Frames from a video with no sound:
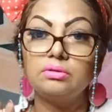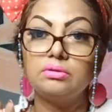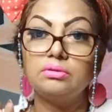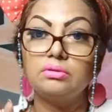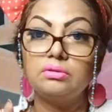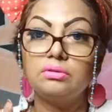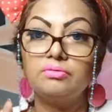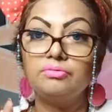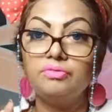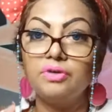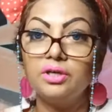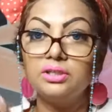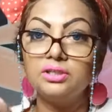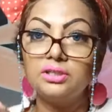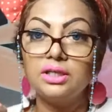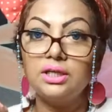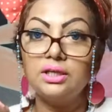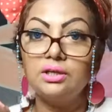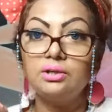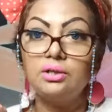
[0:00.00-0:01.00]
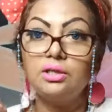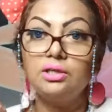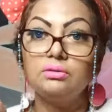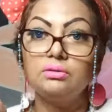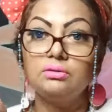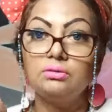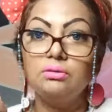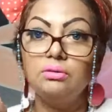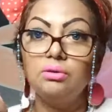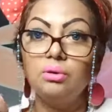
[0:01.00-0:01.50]
the first thing you
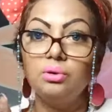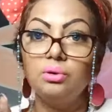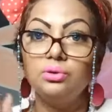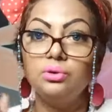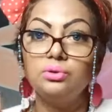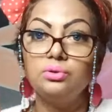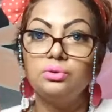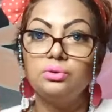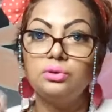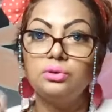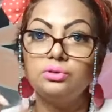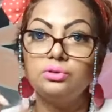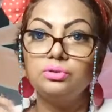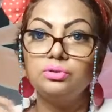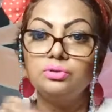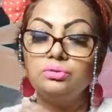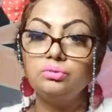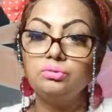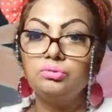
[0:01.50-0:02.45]
know to do is to